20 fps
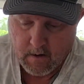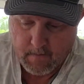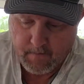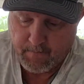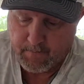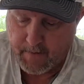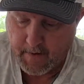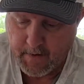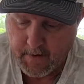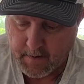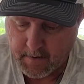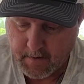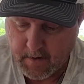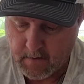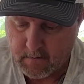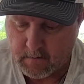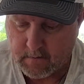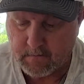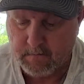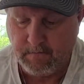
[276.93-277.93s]
Then
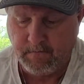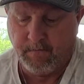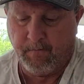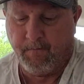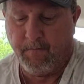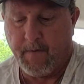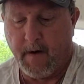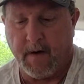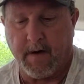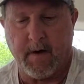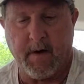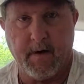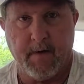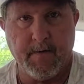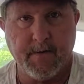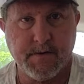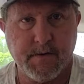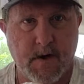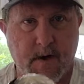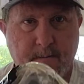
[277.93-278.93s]
I carry
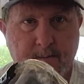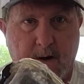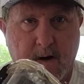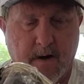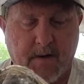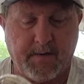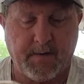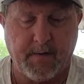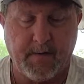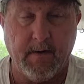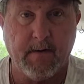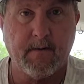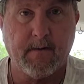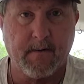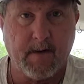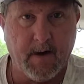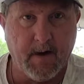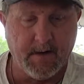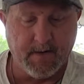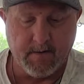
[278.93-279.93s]
the dry box
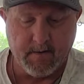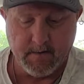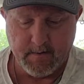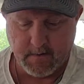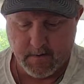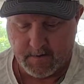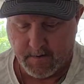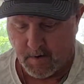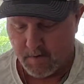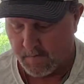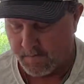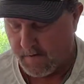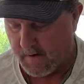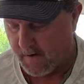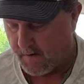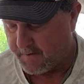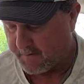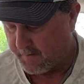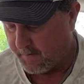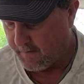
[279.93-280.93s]
inside the tote box.